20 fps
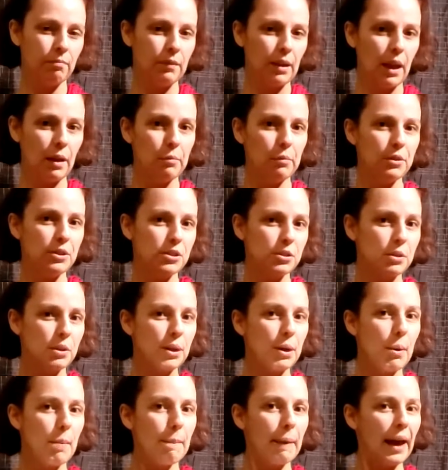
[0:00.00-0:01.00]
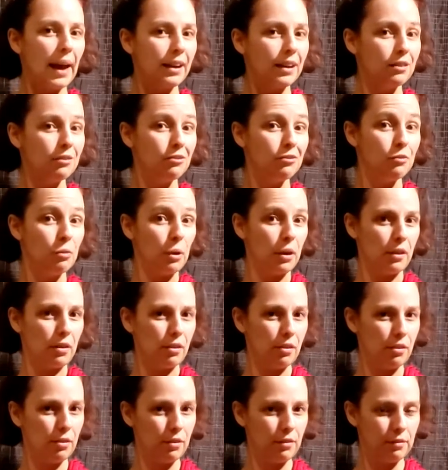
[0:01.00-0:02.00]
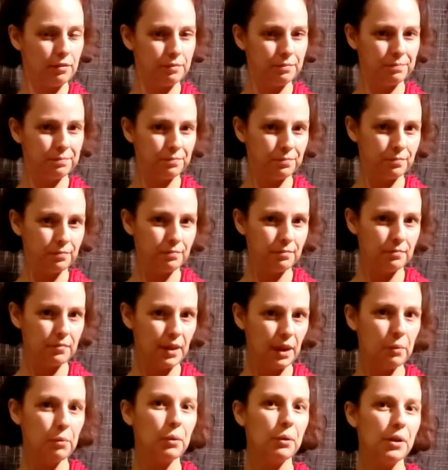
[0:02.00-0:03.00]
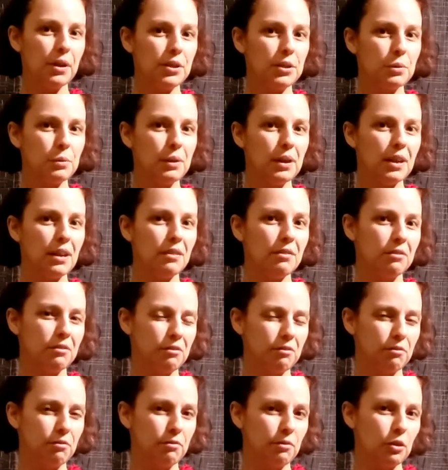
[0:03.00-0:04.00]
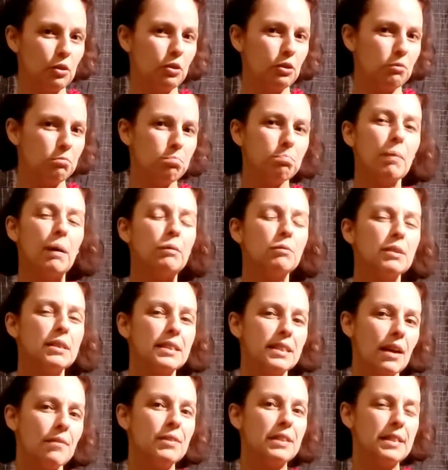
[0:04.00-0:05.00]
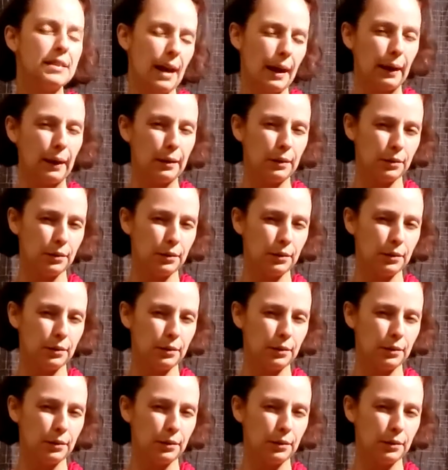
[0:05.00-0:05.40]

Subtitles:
And we're just going to go back and forth. And we're going to do it for about 7 seconds.